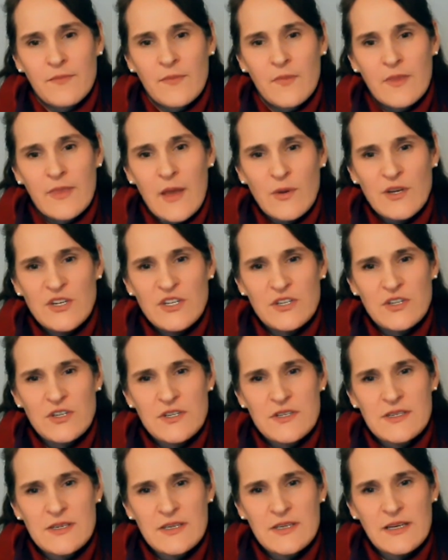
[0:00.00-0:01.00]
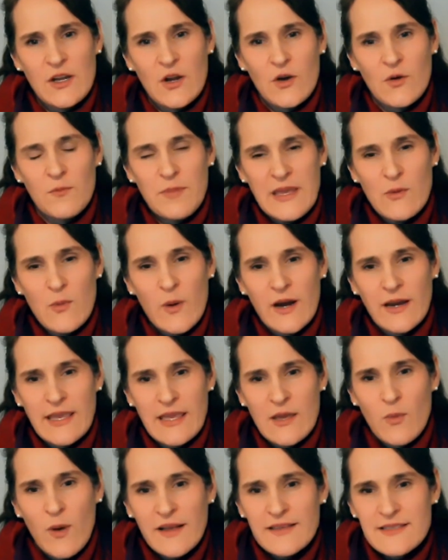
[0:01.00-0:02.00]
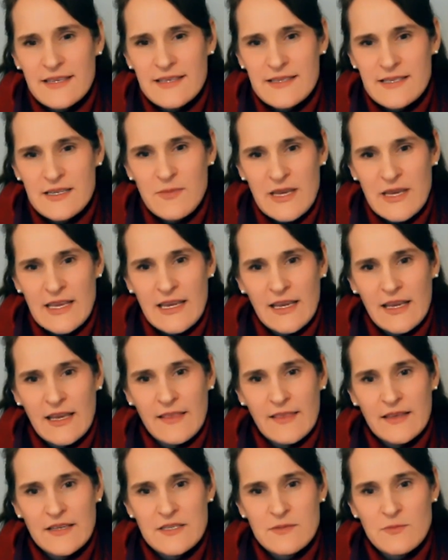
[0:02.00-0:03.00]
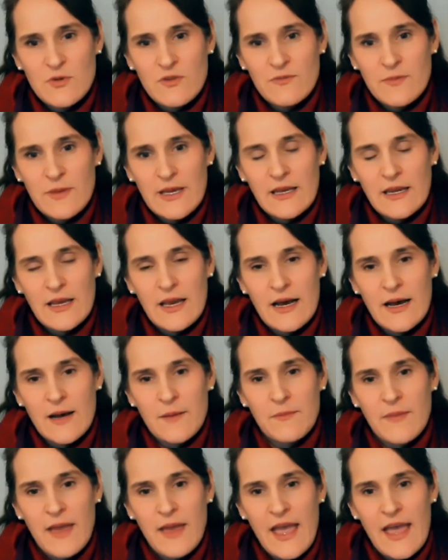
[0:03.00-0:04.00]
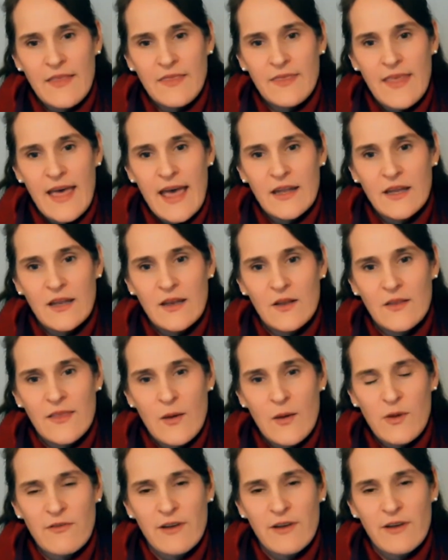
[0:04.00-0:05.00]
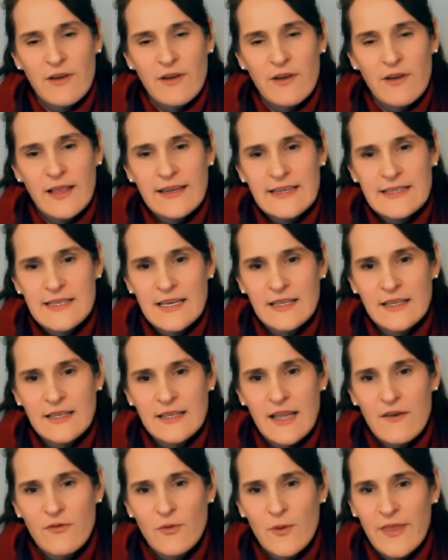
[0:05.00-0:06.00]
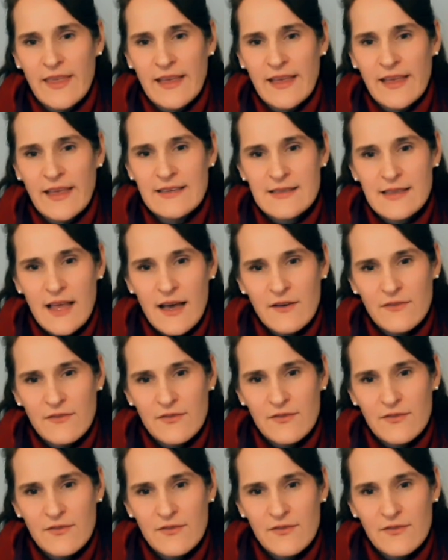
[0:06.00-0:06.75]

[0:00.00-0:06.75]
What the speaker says: that we should just, you know, be where He wants us to be in this movement, and that we really need to love with His love,